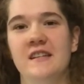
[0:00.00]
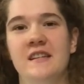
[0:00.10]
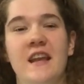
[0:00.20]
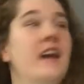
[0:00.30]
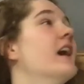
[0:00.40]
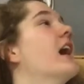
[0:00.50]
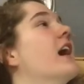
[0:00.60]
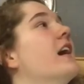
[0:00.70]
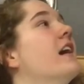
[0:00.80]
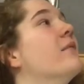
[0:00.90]
Today
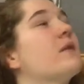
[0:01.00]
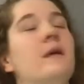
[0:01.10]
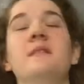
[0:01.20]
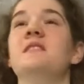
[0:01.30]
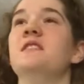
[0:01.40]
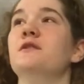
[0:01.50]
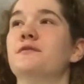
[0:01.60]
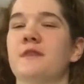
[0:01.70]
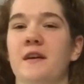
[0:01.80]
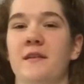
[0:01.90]
I am coming to you
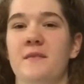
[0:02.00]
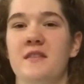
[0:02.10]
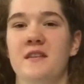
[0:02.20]
from the